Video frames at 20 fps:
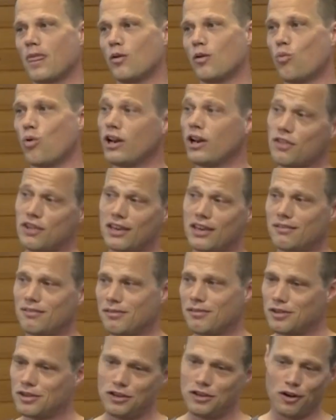one of the
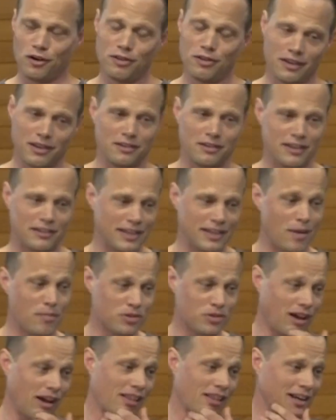
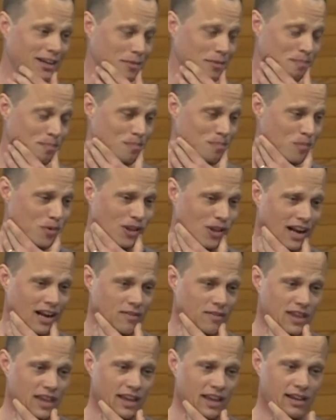examples I like to pull out
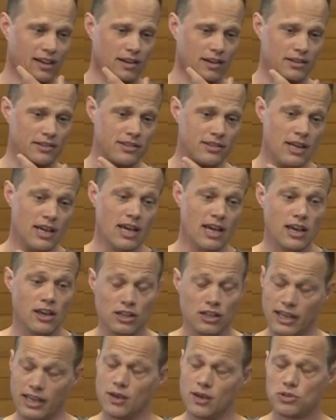of there is
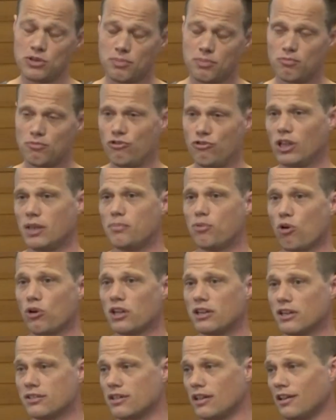he was really brought
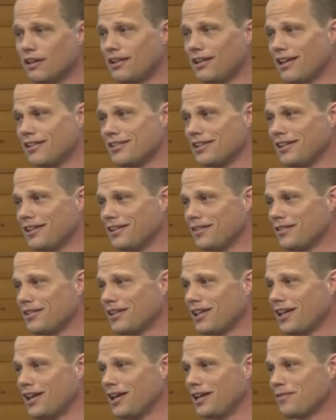in as a
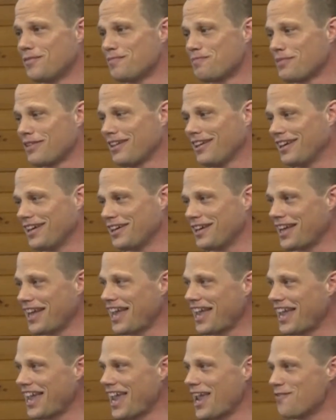
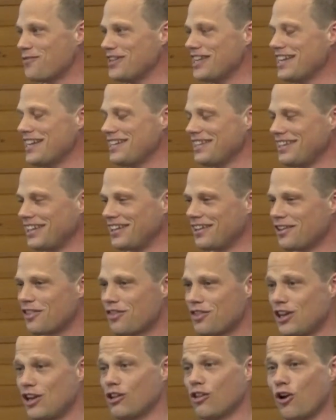heavy-hitting
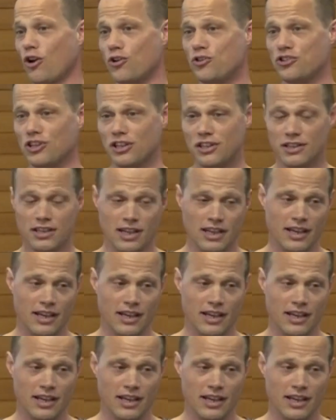theologian